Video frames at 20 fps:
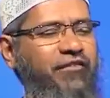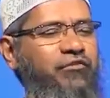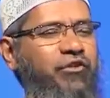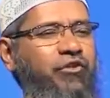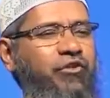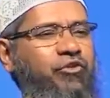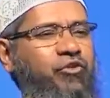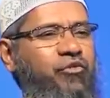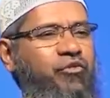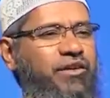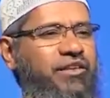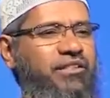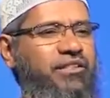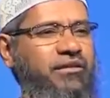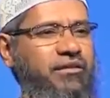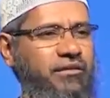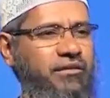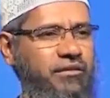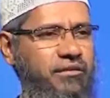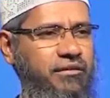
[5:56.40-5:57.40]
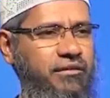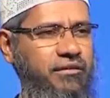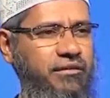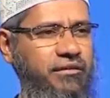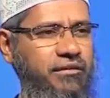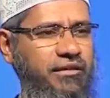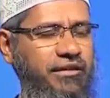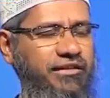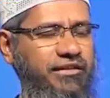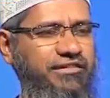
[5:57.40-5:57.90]
have to do with
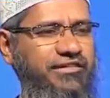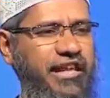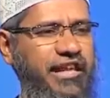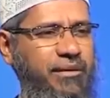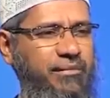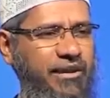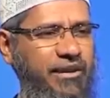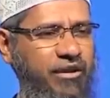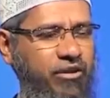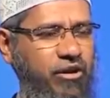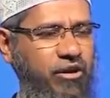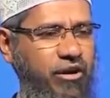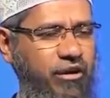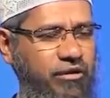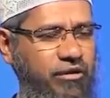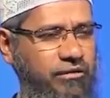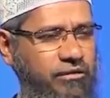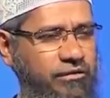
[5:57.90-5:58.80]
Islam and God?